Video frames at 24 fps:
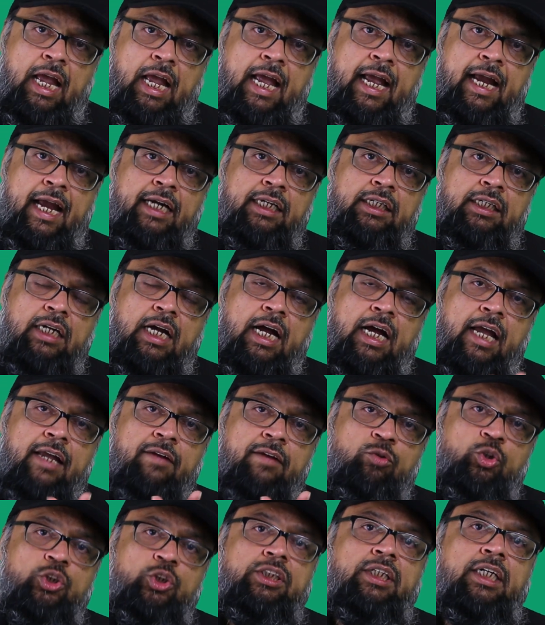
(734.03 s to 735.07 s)
And I
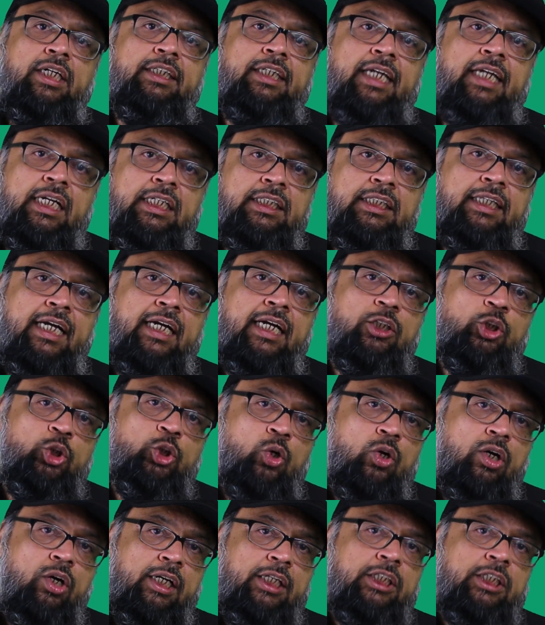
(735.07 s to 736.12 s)
would suggest that
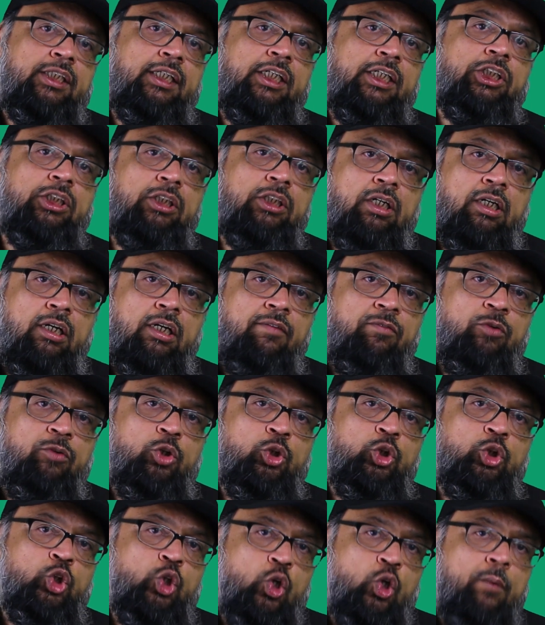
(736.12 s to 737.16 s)
your literature review
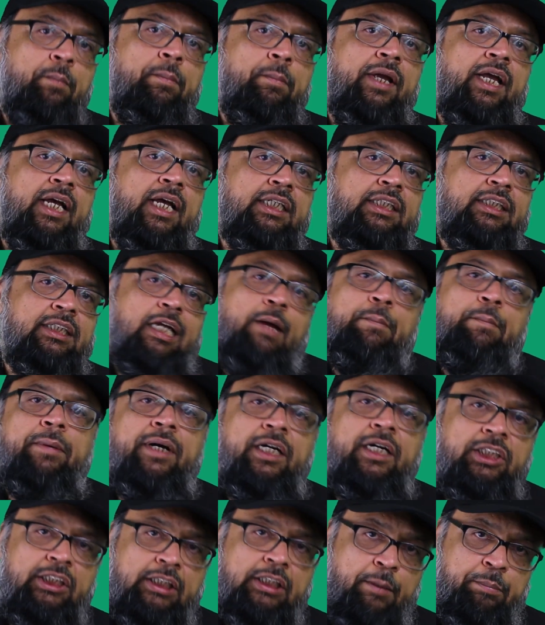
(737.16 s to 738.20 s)
should be a
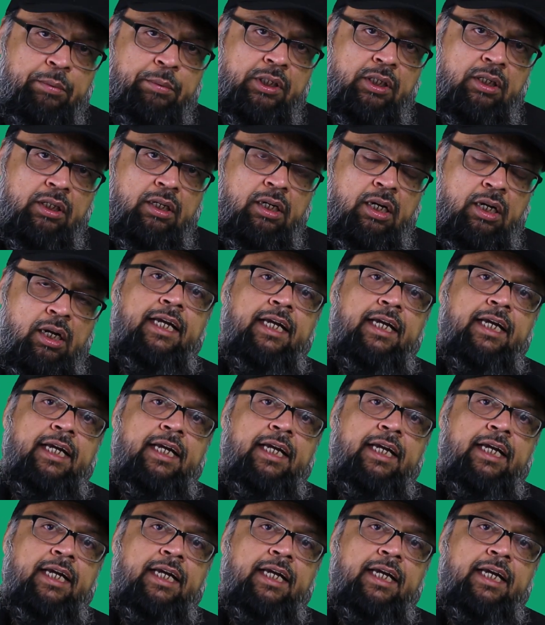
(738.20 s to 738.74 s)
separate chapter.